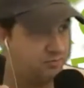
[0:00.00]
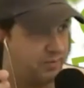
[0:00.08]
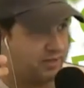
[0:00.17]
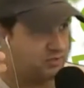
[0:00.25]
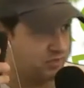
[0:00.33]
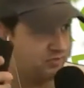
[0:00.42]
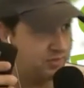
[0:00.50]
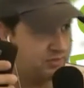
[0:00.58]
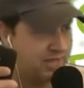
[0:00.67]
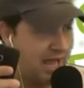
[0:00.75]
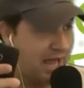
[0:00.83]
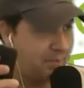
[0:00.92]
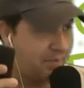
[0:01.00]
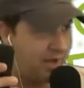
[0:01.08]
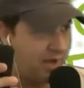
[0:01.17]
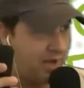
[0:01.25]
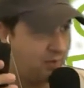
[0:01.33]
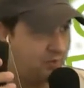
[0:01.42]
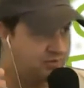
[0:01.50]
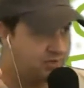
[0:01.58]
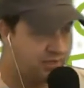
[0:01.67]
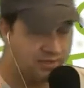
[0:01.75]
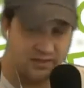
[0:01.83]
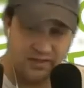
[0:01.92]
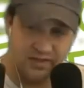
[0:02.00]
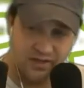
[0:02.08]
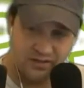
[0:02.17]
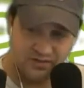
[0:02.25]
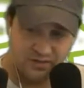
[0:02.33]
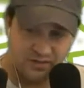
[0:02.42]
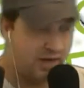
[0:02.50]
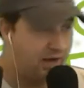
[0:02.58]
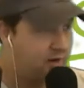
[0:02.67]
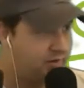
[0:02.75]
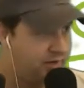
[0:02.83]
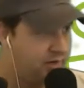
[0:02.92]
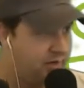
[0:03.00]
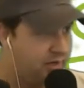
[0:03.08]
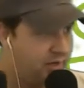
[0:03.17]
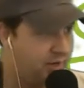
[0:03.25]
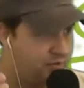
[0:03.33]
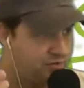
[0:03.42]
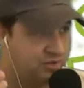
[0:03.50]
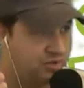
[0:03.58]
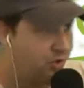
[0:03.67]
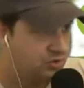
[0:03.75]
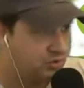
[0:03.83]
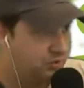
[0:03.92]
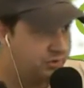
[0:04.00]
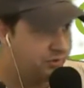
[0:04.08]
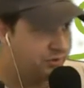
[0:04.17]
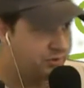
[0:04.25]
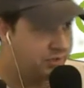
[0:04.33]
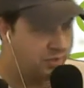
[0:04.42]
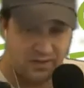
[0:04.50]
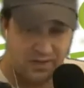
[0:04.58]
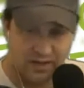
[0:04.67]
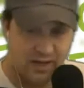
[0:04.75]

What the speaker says: based off of this app, I was in a certain area, and I was close to a dealership,